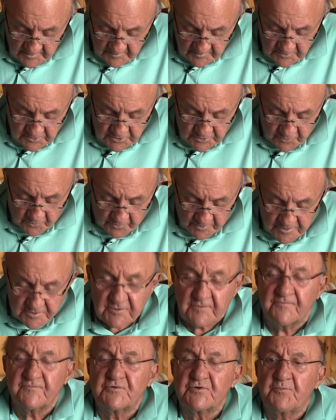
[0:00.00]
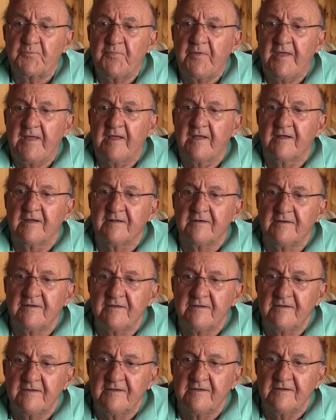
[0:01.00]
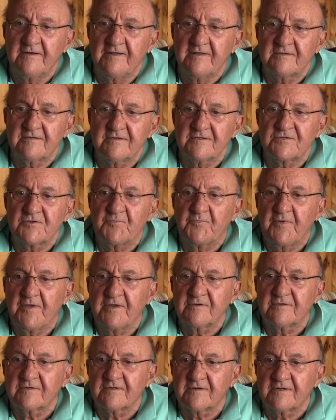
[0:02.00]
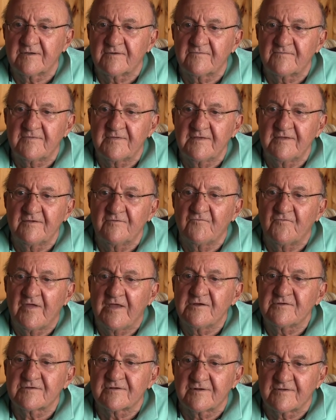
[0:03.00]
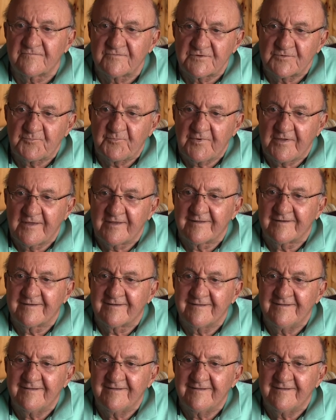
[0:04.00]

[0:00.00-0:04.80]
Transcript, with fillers: the shores of Japan in anticipation of the invasion of Japan.